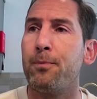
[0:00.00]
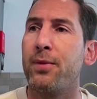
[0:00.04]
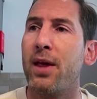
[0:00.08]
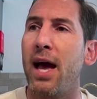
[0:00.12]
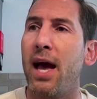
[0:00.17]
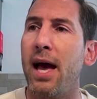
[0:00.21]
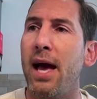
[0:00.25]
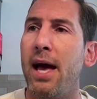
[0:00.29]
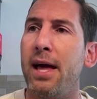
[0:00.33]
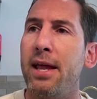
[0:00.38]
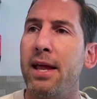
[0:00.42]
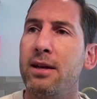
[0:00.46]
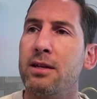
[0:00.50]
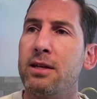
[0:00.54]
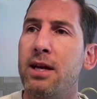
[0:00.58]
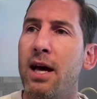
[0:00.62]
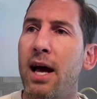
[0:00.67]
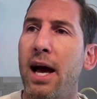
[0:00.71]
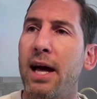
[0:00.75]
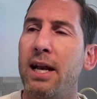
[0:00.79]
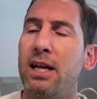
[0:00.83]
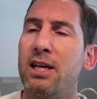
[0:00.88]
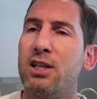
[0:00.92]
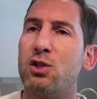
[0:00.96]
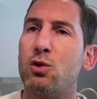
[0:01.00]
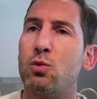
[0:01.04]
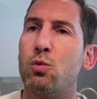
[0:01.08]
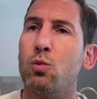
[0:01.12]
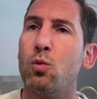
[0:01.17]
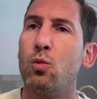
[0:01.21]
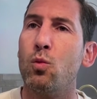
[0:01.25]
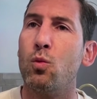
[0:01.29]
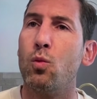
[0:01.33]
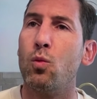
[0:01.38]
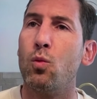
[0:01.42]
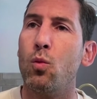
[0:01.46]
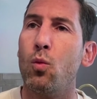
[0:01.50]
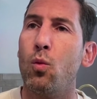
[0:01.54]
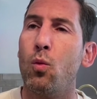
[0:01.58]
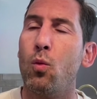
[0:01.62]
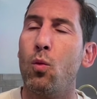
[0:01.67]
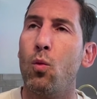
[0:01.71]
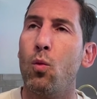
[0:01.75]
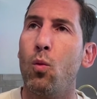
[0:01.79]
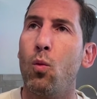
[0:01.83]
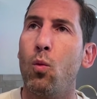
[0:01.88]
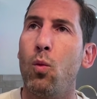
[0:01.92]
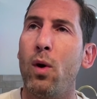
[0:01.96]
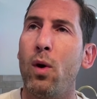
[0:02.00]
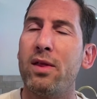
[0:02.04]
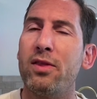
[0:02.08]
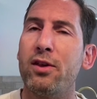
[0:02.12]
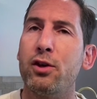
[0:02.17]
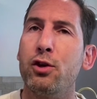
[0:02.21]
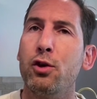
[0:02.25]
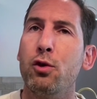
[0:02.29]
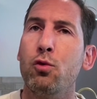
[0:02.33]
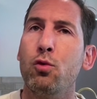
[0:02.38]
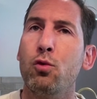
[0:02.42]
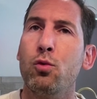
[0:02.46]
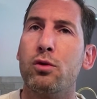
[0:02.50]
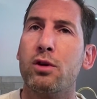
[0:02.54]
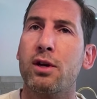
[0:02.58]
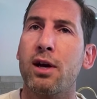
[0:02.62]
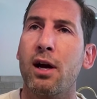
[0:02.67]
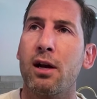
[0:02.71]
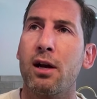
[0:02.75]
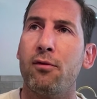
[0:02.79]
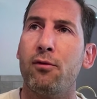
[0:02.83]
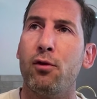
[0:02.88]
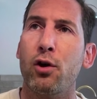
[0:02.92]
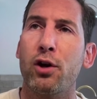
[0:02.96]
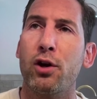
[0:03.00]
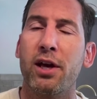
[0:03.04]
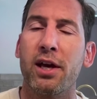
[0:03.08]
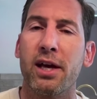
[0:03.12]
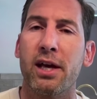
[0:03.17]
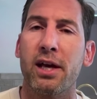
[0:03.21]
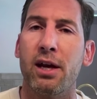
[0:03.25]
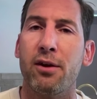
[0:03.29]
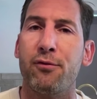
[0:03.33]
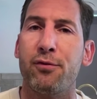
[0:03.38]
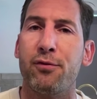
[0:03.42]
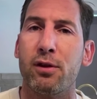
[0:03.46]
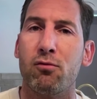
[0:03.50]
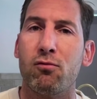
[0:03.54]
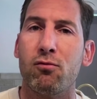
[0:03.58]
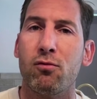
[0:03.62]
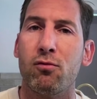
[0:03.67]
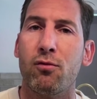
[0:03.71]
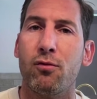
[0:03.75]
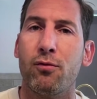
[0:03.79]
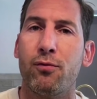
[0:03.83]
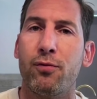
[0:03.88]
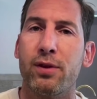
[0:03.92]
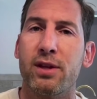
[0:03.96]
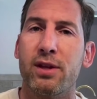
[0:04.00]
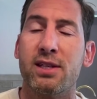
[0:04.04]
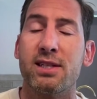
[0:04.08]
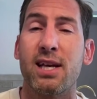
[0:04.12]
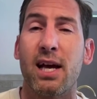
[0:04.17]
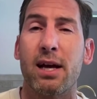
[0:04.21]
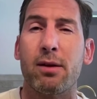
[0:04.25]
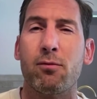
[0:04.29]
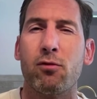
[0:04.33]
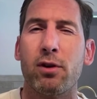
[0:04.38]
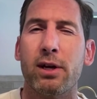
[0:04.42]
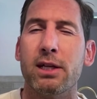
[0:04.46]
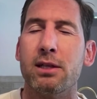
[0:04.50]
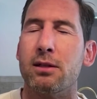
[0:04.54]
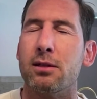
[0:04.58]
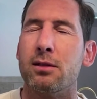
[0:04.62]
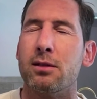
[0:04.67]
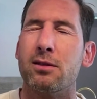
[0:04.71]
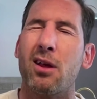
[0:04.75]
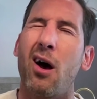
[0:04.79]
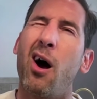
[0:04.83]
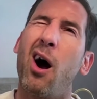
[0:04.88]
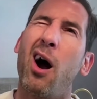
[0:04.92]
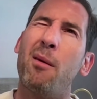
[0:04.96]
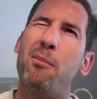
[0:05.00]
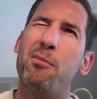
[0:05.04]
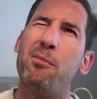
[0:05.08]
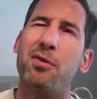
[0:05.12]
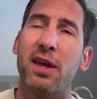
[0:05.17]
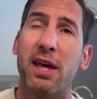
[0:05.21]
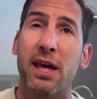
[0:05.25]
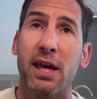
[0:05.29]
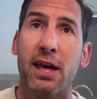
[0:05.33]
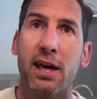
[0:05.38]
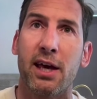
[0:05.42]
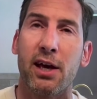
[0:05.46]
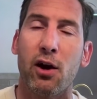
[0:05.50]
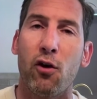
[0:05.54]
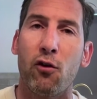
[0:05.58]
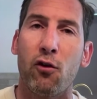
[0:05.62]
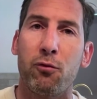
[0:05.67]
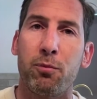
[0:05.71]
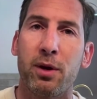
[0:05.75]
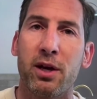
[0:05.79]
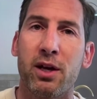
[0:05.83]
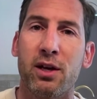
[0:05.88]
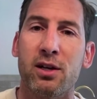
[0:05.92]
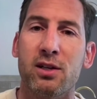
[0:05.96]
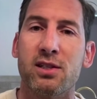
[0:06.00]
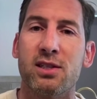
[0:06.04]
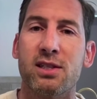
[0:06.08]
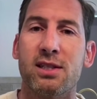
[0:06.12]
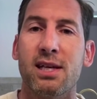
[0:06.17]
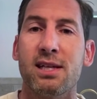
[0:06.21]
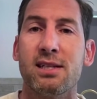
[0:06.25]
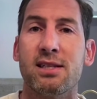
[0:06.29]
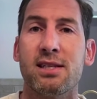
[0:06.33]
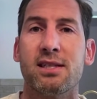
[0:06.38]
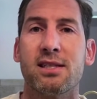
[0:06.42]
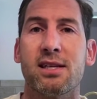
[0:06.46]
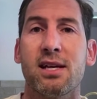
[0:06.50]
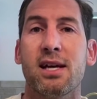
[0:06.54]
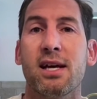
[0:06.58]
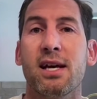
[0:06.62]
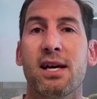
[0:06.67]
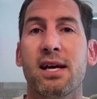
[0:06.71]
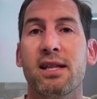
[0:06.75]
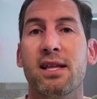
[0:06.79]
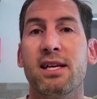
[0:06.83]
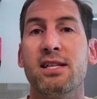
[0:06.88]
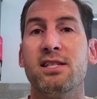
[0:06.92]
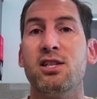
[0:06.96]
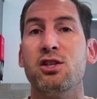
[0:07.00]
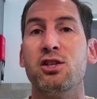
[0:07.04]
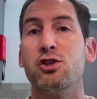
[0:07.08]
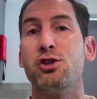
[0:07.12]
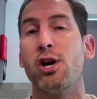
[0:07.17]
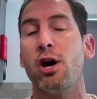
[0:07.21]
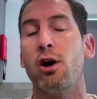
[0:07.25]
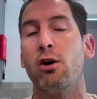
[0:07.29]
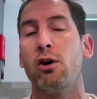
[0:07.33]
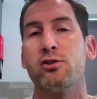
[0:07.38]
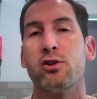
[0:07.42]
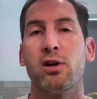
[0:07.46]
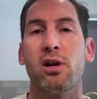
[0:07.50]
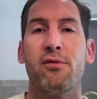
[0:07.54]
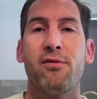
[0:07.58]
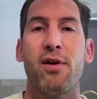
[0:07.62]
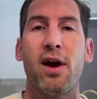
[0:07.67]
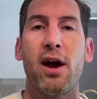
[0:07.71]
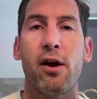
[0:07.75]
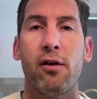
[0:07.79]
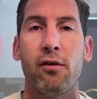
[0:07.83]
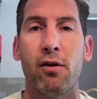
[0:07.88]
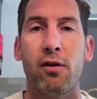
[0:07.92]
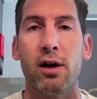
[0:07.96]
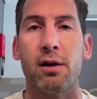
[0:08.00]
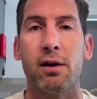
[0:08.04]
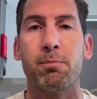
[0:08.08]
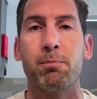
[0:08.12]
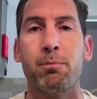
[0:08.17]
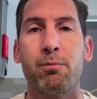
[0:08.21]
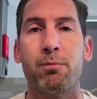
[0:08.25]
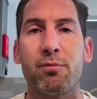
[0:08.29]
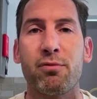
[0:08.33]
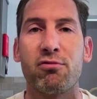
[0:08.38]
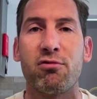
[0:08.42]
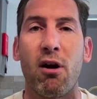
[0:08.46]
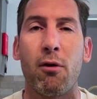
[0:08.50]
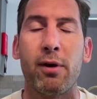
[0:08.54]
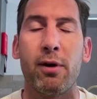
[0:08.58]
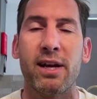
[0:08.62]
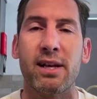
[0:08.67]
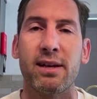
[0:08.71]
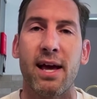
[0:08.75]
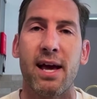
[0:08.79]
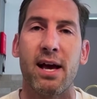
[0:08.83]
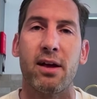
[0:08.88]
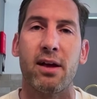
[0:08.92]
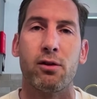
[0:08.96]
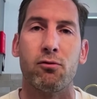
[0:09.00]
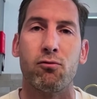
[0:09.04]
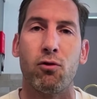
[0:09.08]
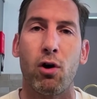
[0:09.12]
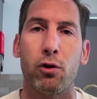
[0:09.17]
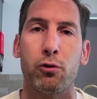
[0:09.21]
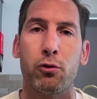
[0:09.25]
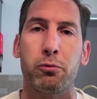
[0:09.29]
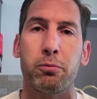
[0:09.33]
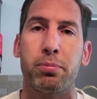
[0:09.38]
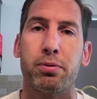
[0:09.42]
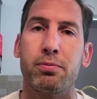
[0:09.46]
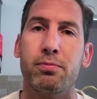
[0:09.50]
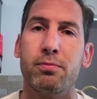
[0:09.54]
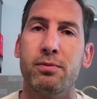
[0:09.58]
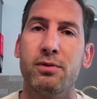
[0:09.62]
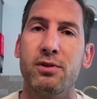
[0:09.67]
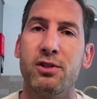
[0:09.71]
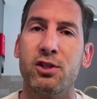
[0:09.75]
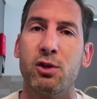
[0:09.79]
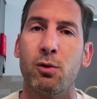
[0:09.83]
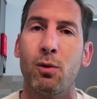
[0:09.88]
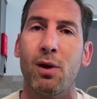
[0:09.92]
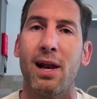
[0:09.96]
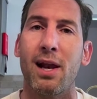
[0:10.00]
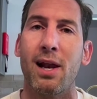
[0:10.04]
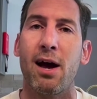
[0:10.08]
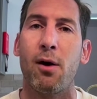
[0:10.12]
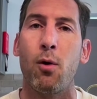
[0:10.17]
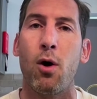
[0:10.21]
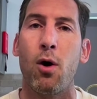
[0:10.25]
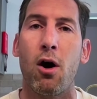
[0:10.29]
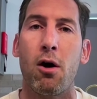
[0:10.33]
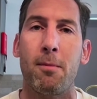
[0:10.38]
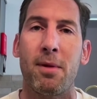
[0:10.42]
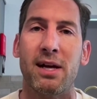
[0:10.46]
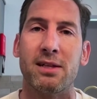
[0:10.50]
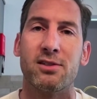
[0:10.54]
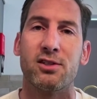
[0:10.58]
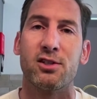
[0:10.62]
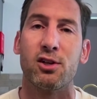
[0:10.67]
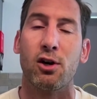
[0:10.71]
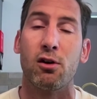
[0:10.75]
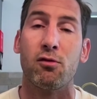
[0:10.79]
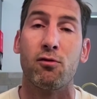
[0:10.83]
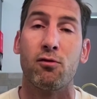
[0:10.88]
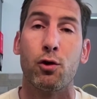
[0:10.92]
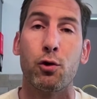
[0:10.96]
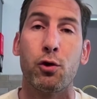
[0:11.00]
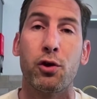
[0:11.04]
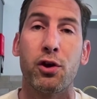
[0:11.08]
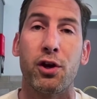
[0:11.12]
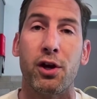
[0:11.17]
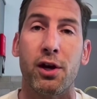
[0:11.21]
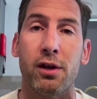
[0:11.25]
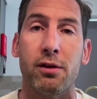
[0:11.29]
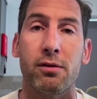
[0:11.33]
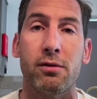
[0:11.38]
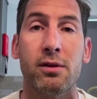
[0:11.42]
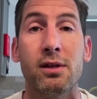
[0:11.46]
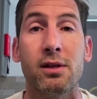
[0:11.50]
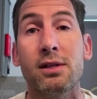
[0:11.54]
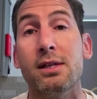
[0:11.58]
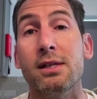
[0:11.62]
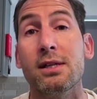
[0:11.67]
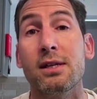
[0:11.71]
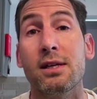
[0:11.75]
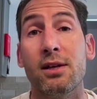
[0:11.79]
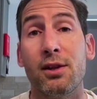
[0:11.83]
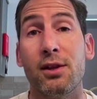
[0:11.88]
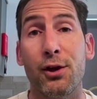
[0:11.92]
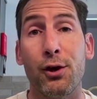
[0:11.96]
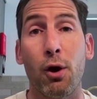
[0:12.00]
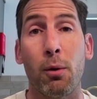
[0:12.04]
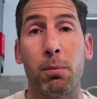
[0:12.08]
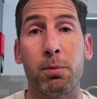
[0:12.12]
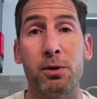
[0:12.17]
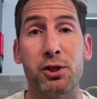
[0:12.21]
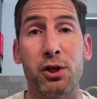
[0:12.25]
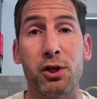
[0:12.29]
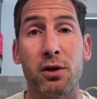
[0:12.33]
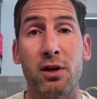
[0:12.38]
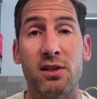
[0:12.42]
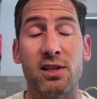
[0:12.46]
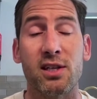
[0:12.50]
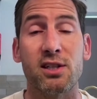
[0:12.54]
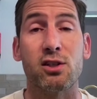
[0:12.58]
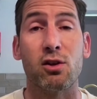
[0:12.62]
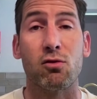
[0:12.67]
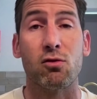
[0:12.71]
And it's whether you kind of looking at it for the same reasons that I'm thinking of, because this is Charles Oliveira throwing down the rope to allow Arman Tsarukyan the opportunity to